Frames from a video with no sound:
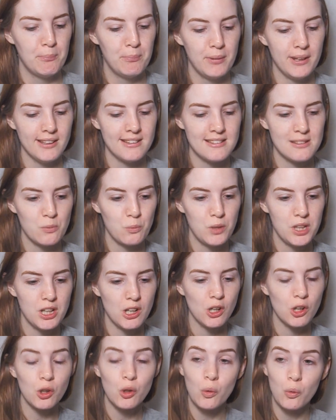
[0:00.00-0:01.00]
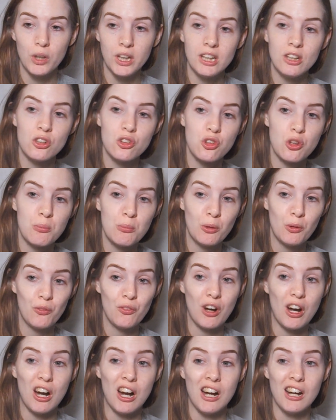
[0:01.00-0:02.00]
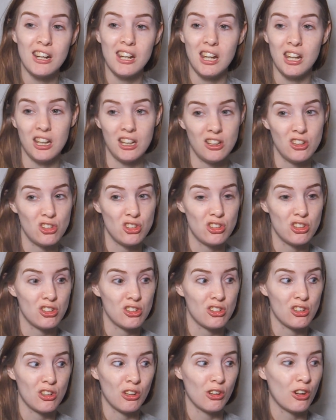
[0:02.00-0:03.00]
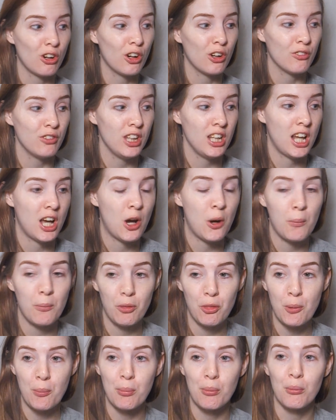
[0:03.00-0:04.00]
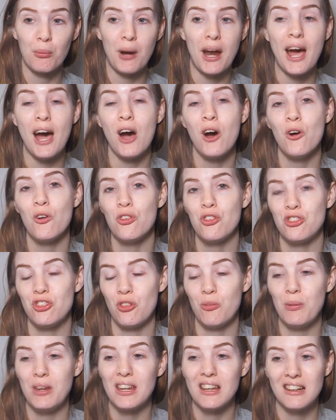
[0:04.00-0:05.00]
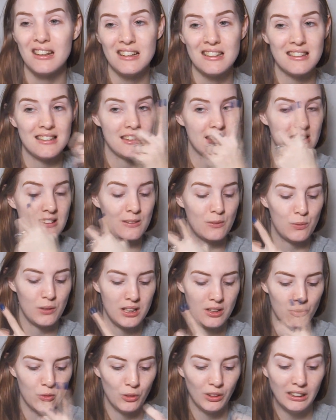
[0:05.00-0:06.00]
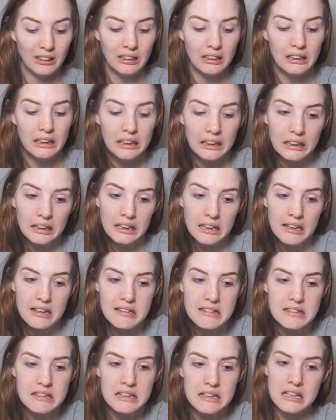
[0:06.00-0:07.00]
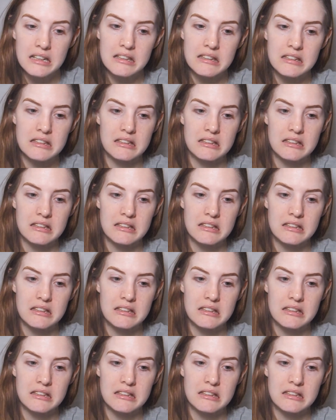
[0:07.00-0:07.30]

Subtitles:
But we are going to move on and start carving out the brows just because this one really needs it.